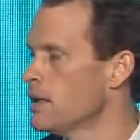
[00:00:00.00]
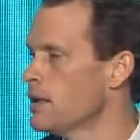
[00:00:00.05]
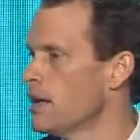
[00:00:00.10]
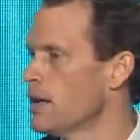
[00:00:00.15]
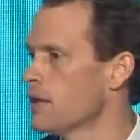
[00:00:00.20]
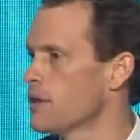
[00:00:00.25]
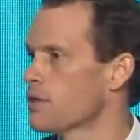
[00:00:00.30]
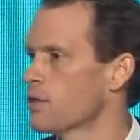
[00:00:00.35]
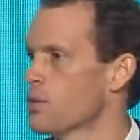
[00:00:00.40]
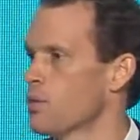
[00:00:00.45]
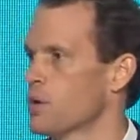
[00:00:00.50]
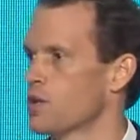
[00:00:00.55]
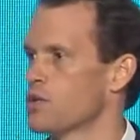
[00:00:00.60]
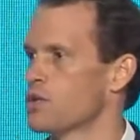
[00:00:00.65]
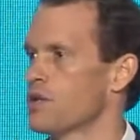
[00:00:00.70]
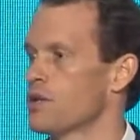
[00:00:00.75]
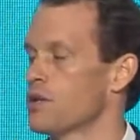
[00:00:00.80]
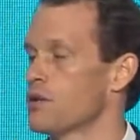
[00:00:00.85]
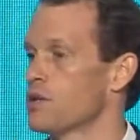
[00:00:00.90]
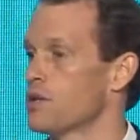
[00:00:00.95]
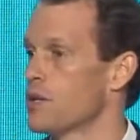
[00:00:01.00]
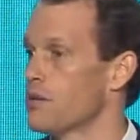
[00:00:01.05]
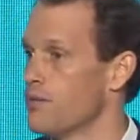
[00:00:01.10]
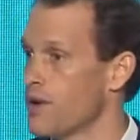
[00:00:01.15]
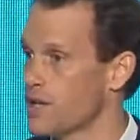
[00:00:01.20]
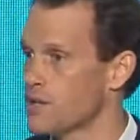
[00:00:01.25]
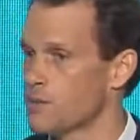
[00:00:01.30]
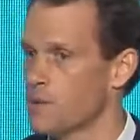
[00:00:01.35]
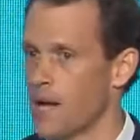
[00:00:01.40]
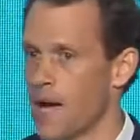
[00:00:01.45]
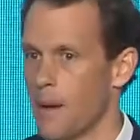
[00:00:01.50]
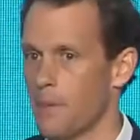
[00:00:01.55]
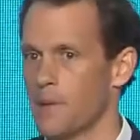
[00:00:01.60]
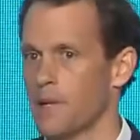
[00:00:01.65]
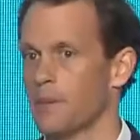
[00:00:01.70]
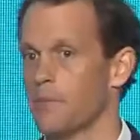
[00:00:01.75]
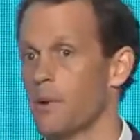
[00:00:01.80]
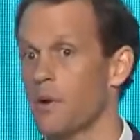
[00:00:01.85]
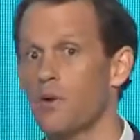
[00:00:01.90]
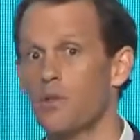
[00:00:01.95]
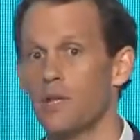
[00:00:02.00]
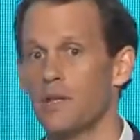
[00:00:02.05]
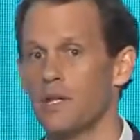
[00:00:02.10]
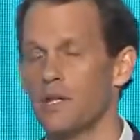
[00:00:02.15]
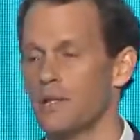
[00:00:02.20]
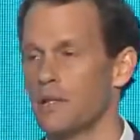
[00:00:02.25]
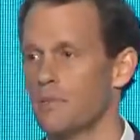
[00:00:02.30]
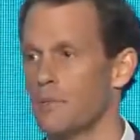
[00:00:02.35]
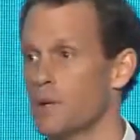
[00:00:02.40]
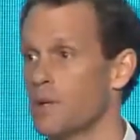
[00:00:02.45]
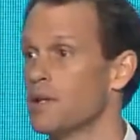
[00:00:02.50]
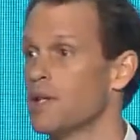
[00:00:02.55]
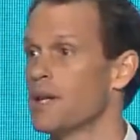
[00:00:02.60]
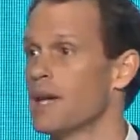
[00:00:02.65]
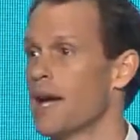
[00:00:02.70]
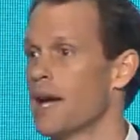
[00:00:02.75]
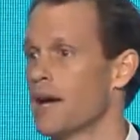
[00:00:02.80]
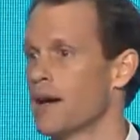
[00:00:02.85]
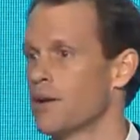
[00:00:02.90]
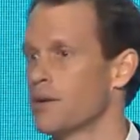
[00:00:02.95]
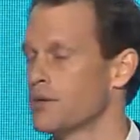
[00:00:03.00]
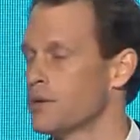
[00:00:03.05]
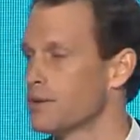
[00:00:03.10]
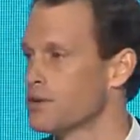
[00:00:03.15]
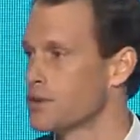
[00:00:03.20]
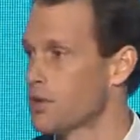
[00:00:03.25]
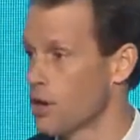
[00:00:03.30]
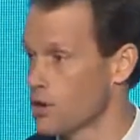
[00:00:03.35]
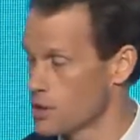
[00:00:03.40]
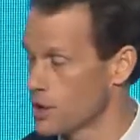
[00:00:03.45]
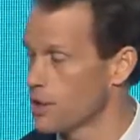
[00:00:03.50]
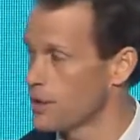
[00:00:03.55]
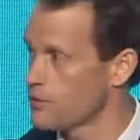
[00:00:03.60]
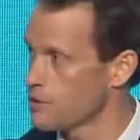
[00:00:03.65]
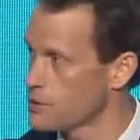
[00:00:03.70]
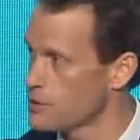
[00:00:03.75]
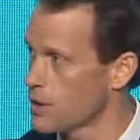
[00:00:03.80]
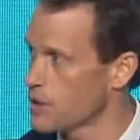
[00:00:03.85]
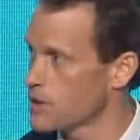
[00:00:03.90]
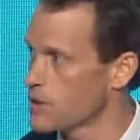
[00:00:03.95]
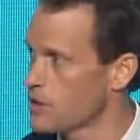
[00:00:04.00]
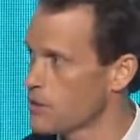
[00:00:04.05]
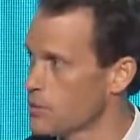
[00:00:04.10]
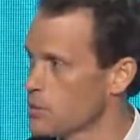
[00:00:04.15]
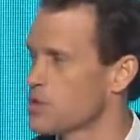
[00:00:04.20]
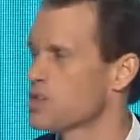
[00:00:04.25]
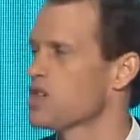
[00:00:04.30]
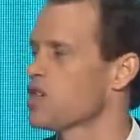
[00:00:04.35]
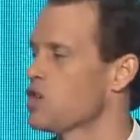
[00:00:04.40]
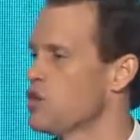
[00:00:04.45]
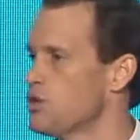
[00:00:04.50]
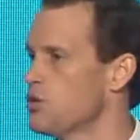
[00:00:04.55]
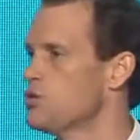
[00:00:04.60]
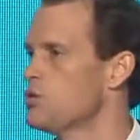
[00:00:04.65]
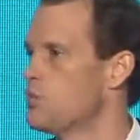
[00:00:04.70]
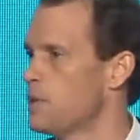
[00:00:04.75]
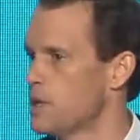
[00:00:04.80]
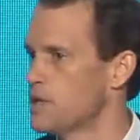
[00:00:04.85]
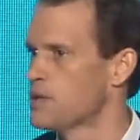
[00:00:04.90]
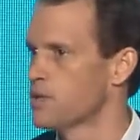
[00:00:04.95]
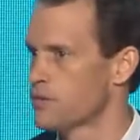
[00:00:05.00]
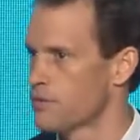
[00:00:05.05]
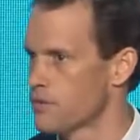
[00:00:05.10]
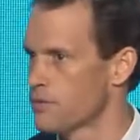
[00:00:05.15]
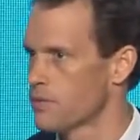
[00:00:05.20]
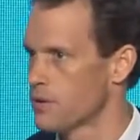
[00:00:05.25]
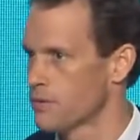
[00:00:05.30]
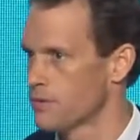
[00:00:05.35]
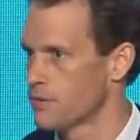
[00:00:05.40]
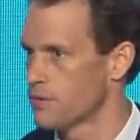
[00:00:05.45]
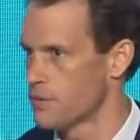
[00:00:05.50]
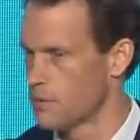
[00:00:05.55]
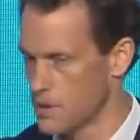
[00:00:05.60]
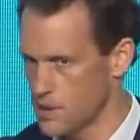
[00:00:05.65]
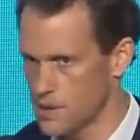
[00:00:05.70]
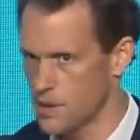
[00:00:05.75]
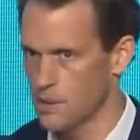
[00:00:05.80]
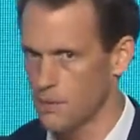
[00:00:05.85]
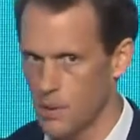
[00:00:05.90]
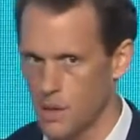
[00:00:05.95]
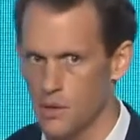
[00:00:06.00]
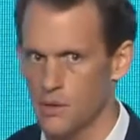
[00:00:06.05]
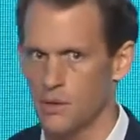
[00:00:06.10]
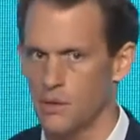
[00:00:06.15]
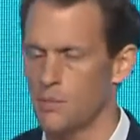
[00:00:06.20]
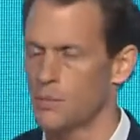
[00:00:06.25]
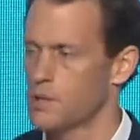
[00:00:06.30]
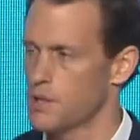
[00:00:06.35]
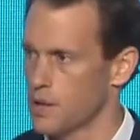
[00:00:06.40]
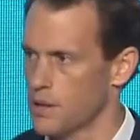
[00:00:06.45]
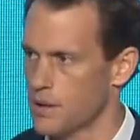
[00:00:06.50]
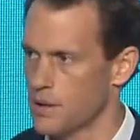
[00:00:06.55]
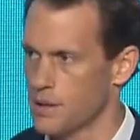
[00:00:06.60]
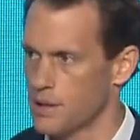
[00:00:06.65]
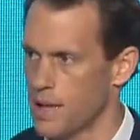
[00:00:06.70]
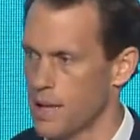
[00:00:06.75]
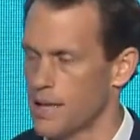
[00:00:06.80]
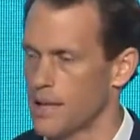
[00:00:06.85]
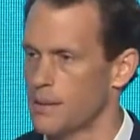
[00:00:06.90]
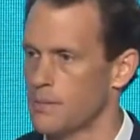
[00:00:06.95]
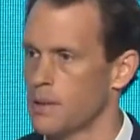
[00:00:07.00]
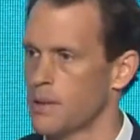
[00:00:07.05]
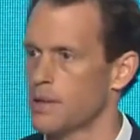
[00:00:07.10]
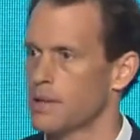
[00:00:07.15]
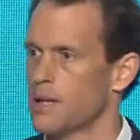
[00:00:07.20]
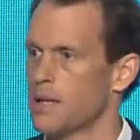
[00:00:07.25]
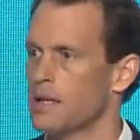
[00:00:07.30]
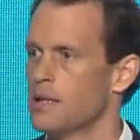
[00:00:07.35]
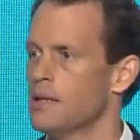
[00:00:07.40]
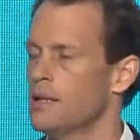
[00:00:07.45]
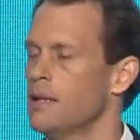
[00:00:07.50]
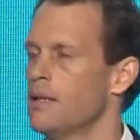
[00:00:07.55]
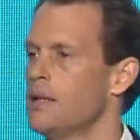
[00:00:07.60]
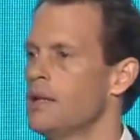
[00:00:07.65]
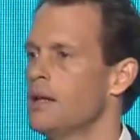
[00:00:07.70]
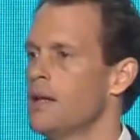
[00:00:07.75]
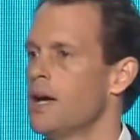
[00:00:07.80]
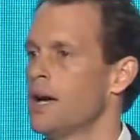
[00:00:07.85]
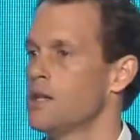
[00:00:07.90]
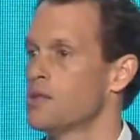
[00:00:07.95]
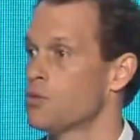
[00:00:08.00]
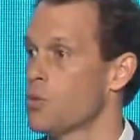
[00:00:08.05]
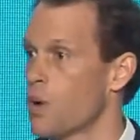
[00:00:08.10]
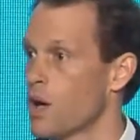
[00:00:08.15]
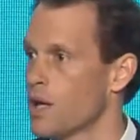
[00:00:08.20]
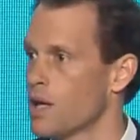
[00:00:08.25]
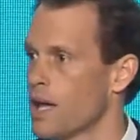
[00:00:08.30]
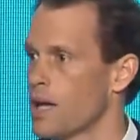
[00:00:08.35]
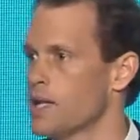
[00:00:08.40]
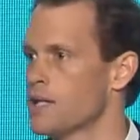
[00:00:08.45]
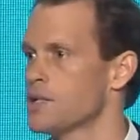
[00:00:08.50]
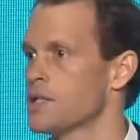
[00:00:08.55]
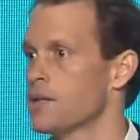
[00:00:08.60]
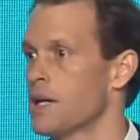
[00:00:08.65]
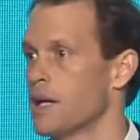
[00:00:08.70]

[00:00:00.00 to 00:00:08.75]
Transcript: through which there's an investment happening both in building out charging infrastructure, which is a huge piece of the missing puzzle, particularly in Latin America, as well as